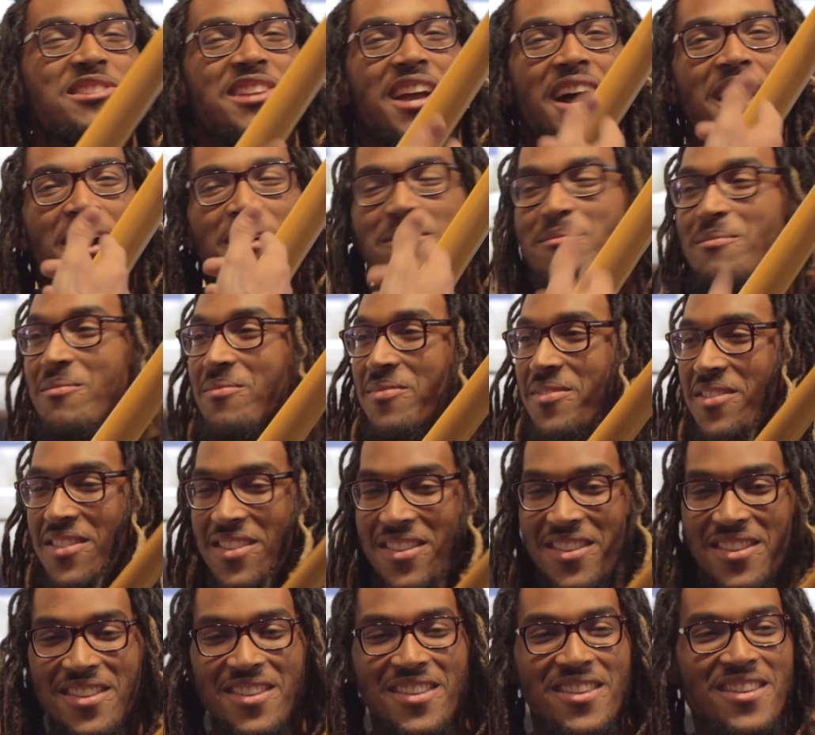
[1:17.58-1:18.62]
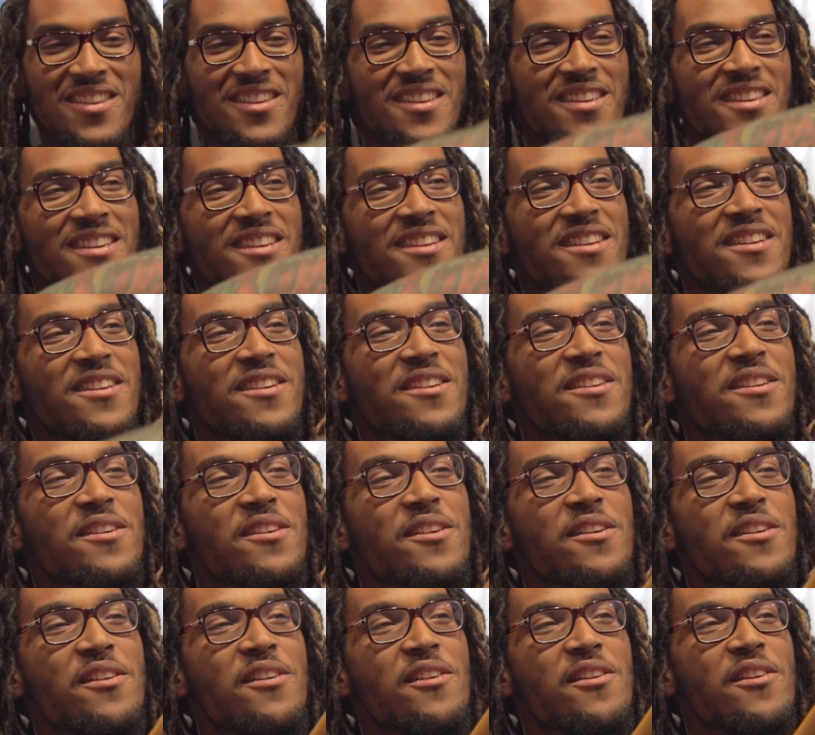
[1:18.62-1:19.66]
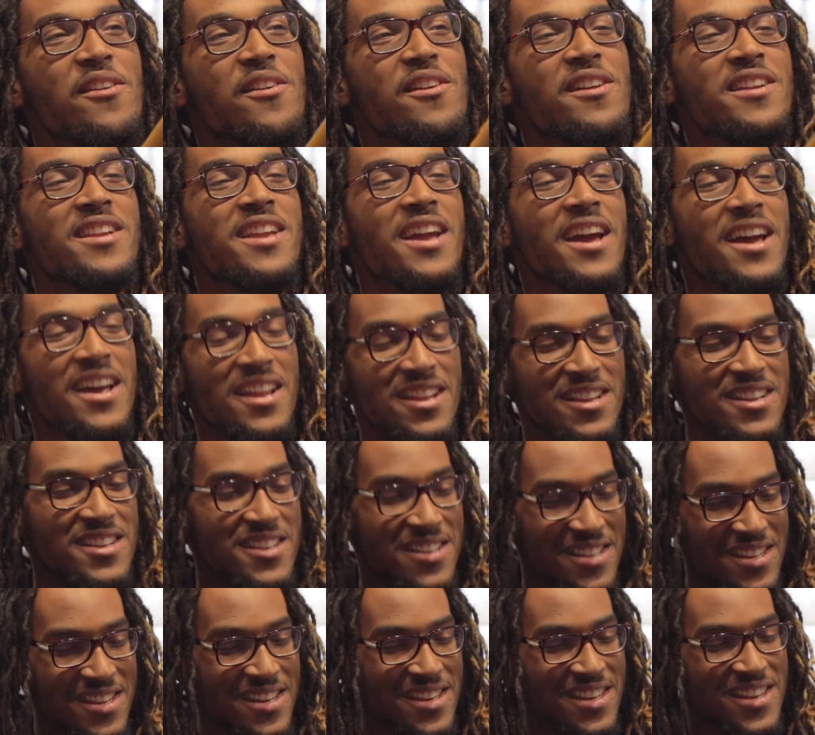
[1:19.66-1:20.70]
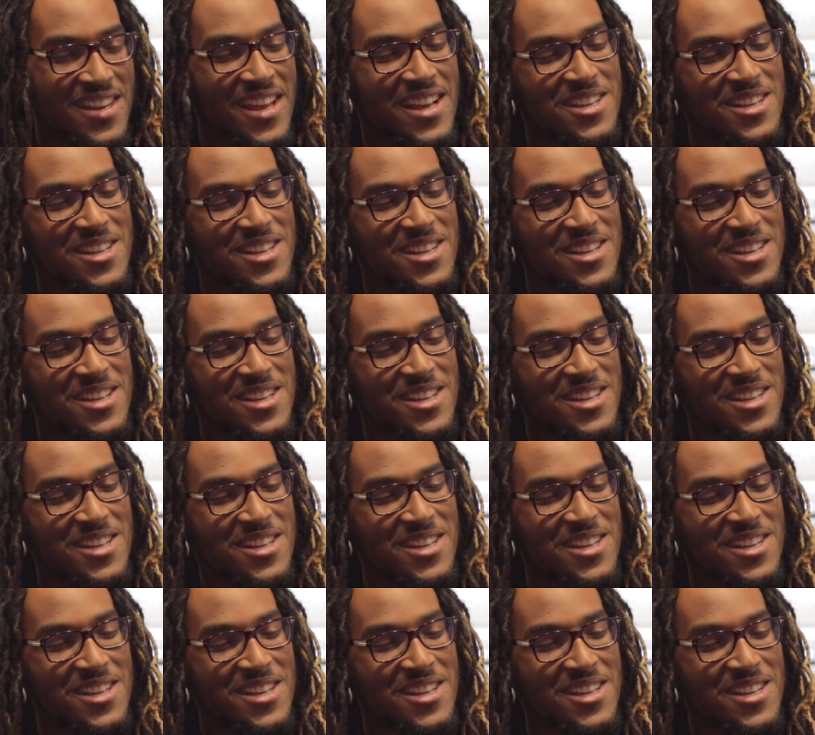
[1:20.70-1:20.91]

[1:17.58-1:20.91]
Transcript: why everything's on the opposite yeah, side.